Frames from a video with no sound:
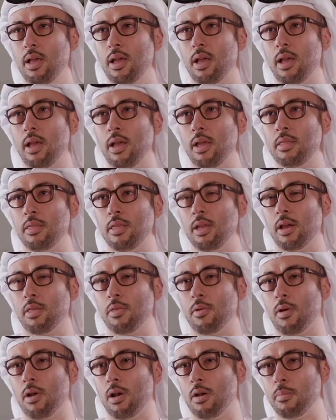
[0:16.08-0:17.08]
and the
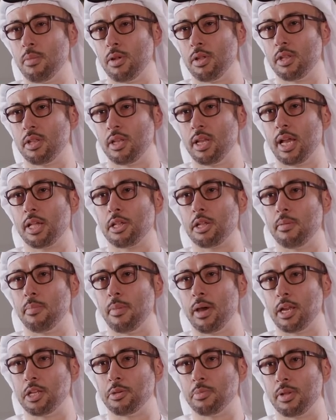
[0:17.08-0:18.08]
other arm is the
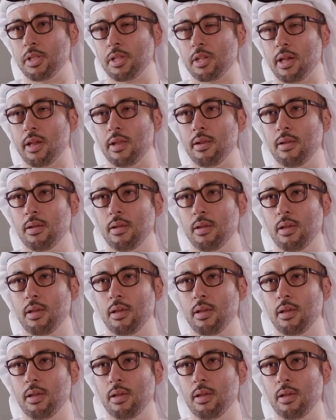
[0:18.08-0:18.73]
asset management side.